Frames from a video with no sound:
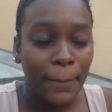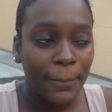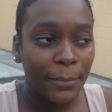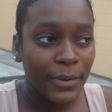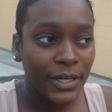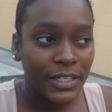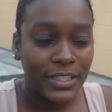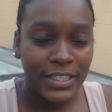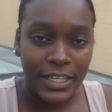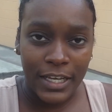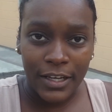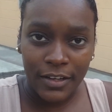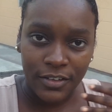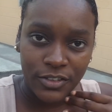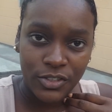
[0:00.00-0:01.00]
But
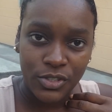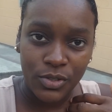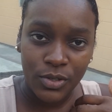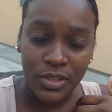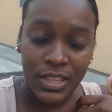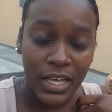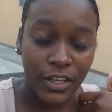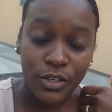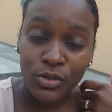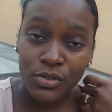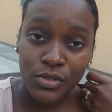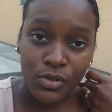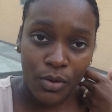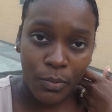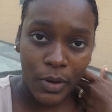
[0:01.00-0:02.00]
yeah, so thank you
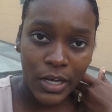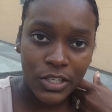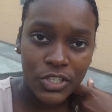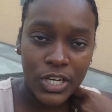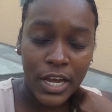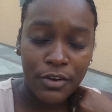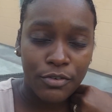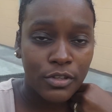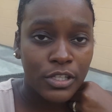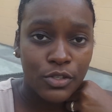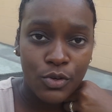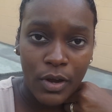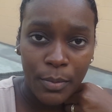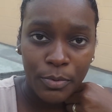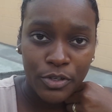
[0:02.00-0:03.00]
so much. I really
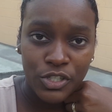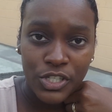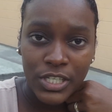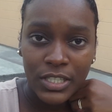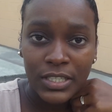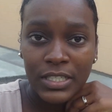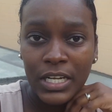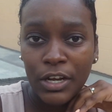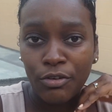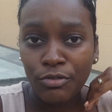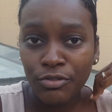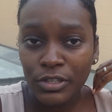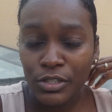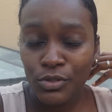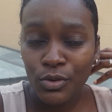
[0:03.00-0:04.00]
do appreciate it. I
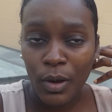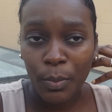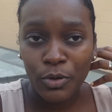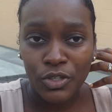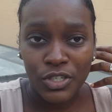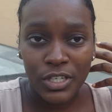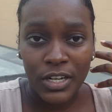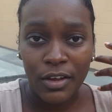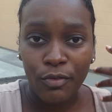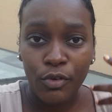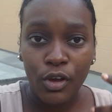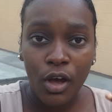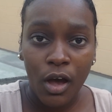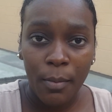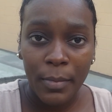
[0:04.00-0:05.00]
really do appreciate every
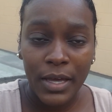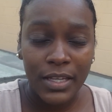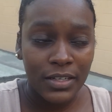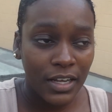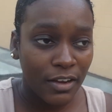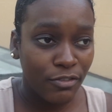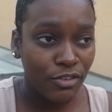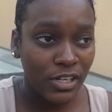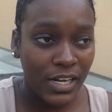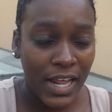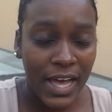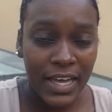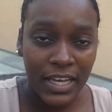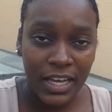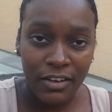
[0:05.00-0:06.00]
comment, every
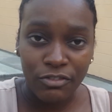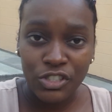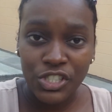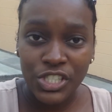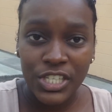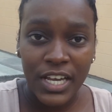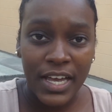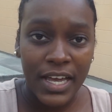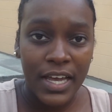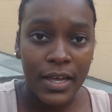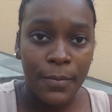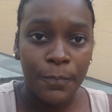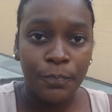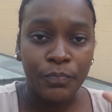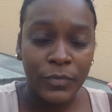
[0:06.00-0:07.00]
like, every share,
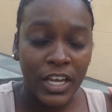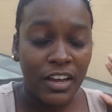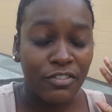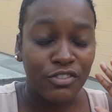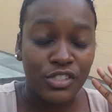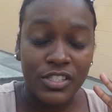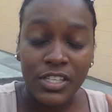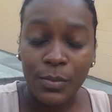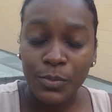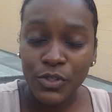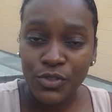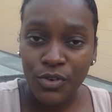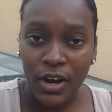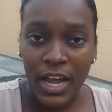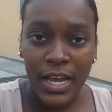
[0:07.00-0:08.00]
every
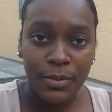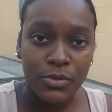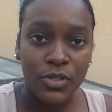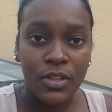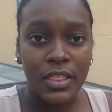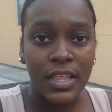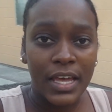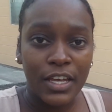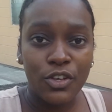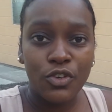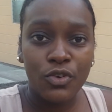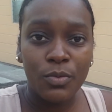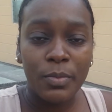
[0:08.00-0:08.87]
subscribe. So thank you.